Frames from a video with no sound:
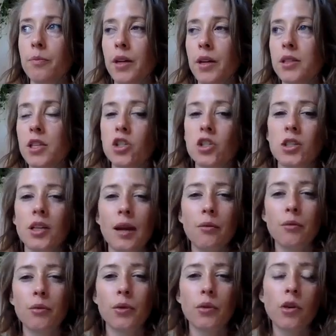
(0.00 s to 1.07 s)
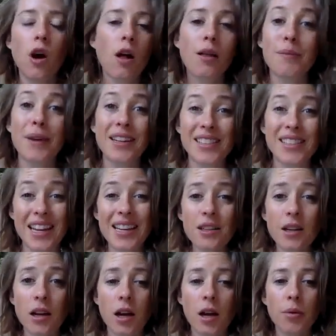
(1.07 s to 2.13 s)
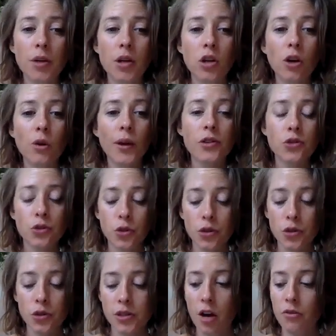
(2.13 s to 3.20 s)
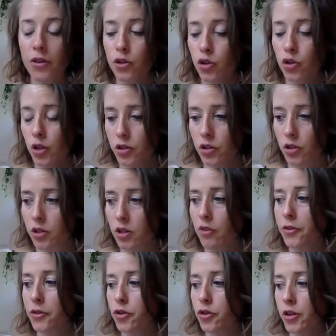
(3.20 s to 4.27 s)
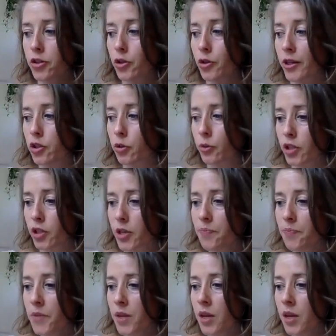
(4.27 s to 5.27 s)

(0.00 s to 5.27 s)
essentially I will call it meditate, but go into herself and trust her intuition.